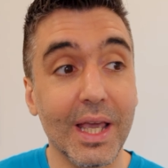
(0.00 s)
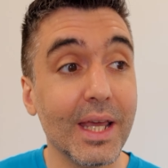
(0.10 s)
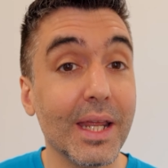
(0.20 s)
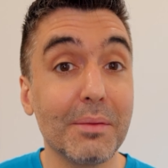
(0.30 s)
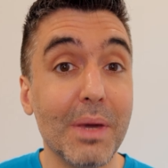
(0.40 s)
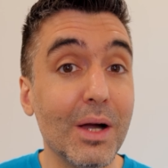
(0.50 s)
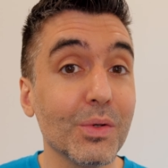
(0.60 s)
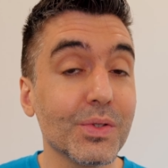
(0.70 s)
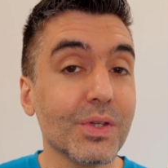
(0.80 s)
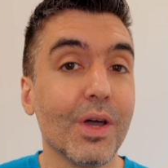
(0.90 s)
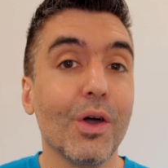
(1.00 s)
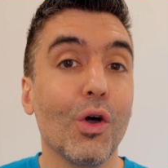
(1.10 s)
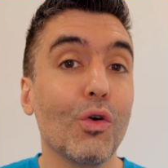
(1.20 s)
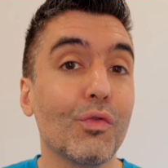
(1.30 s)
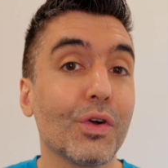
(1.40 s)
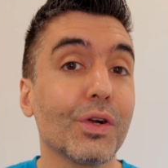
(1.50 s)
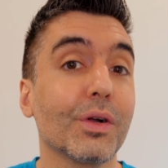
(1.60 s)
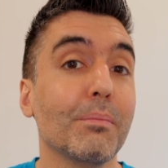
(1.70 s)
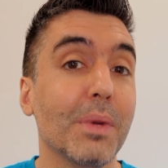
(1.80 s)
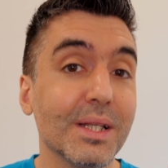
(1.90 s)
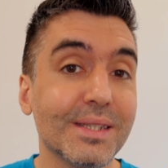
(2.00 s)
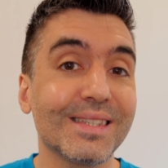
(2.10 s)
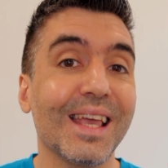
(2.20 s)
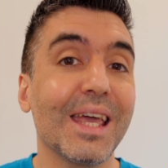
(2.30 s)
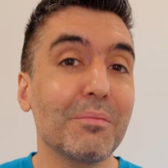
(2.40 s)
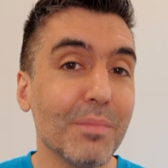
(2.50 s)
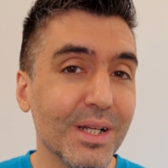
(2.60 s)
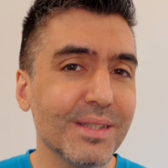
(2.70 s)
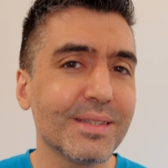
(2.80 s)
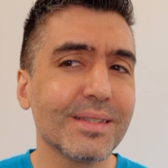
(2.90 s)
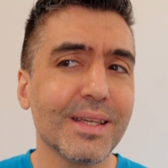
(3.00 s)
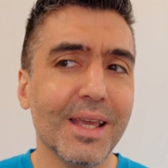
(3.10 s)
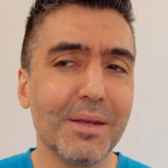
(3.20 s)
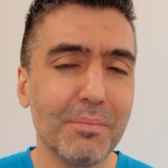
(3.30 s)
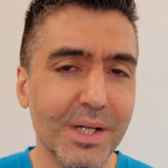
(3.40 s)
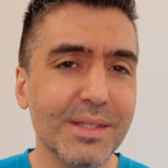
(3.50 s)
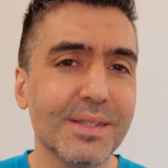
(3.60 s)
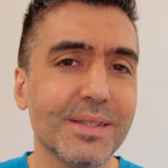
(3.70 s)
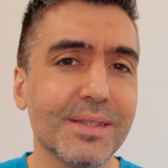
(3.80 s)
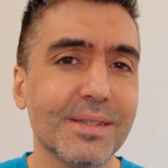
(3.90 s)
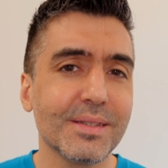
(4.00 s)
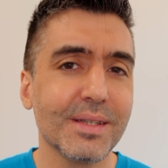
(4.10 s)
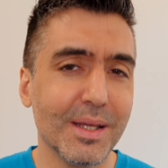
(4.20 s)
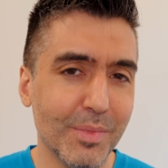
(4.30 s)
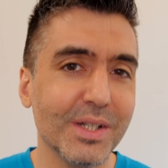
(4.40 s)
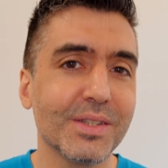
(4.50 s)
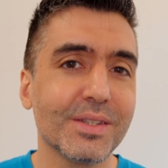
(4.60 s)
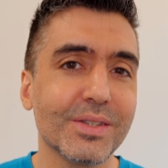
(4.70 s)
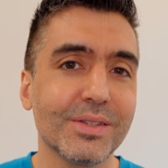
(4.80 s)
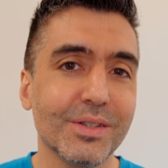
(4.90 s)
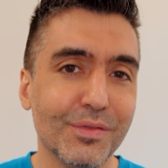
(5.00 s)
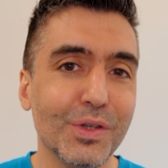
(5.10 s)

and a mouse over months and months and months and months of